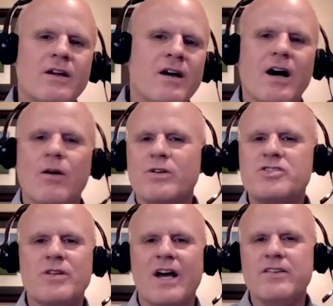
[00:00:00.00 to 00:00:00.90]
uh, what
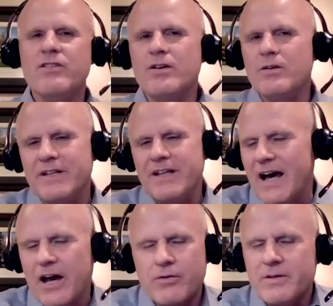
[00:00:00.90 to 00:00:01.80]
should i do and then
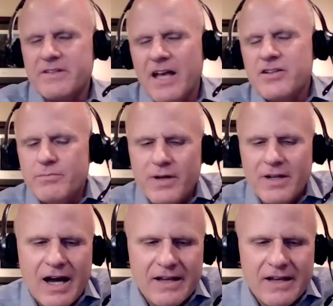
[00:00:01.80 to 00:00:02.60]
hiring retention but I,